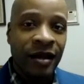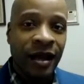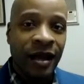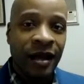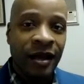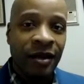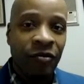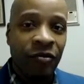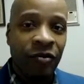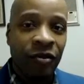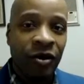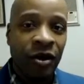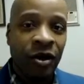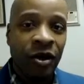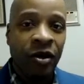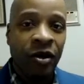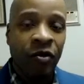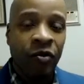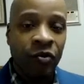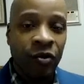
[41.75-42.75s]
and
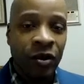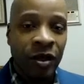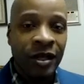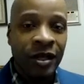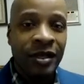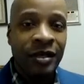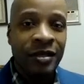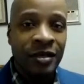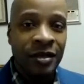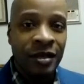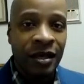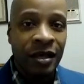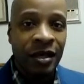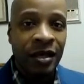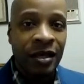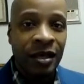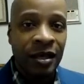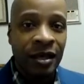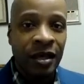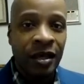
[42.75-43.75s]
really
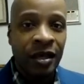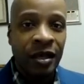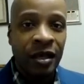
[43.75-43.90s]
see,